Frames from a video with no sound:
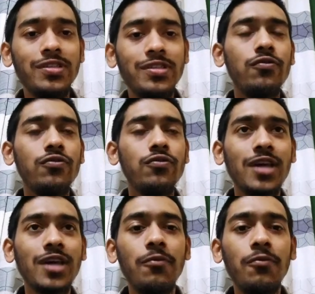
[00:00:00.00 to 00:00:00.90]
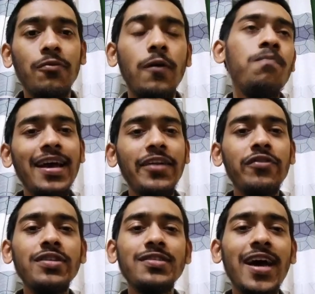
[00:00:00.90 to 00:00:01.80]
have to sign up here. And after
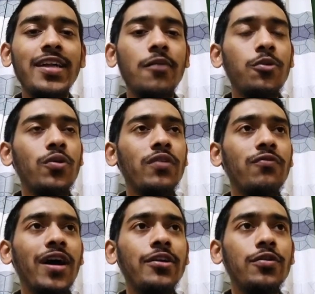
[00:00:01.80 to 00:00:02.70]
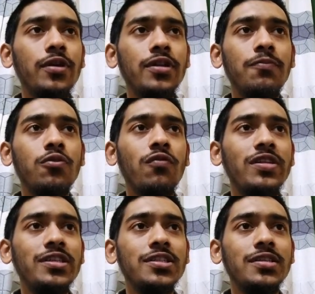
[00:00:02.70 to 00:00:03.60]
the sign up, you can find you in the profile
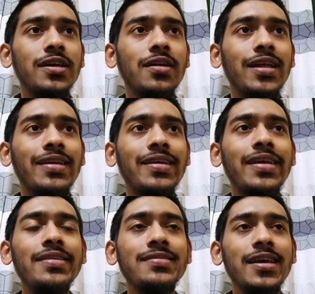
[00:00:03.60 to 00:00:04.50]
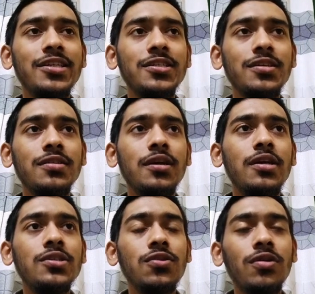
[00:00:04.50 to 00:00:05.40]
section, there are like keys section.
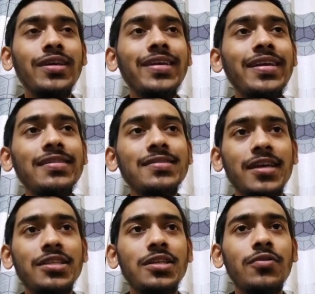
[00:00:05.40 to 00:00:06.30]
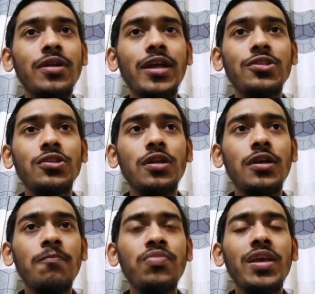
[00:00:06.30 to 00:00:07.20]
So on the keys section, you can
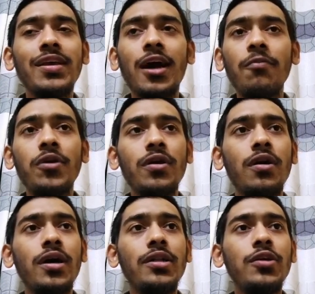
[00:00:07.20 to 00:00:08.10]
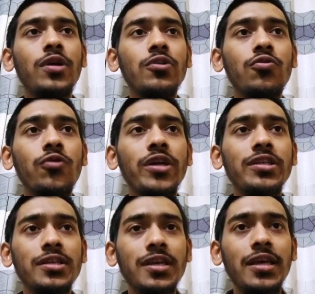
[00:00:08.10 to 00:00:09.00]
actually come here and you can create a
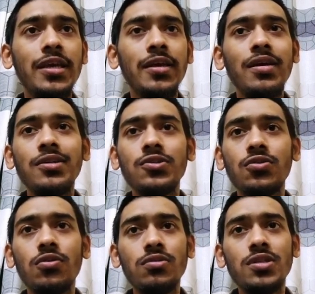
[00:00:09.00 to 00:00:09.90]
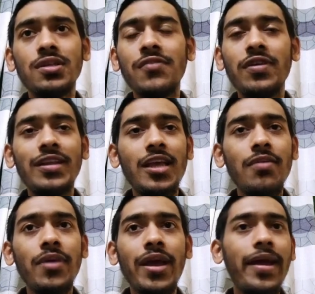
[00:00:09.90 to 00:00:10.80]
key. So just give a
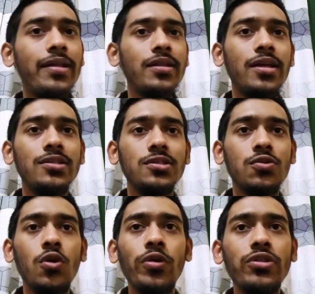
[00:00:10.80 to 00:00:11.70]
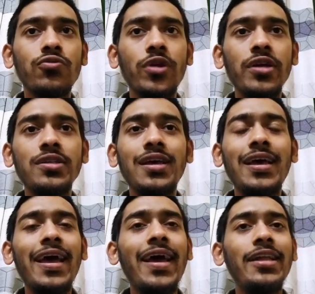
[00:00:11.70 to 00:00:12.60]
name and then just go with create,
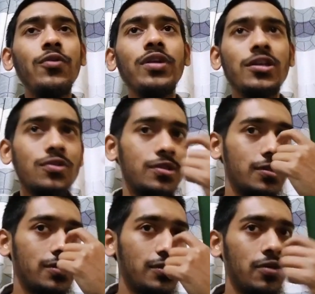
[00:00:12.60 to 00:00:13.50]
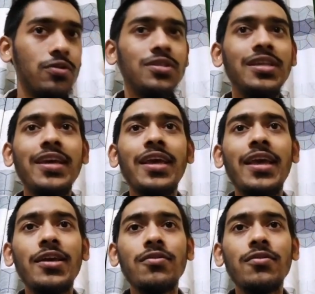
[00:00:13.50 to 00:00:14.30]
and you can actually just take a